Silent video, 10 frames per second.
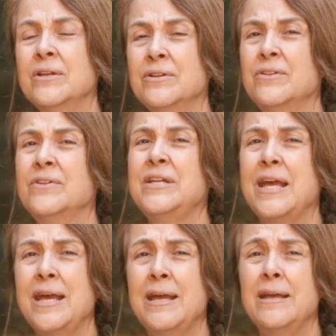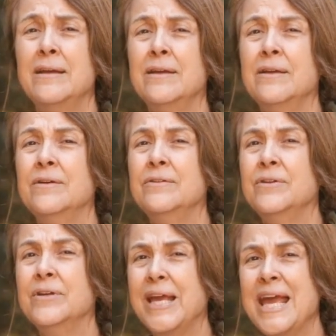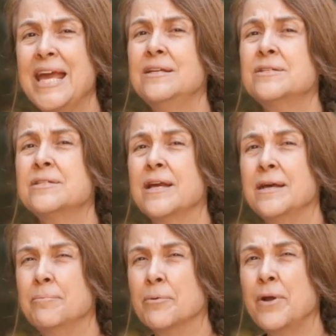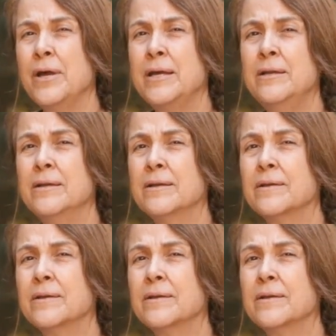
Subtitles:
into the day to gaze at bread.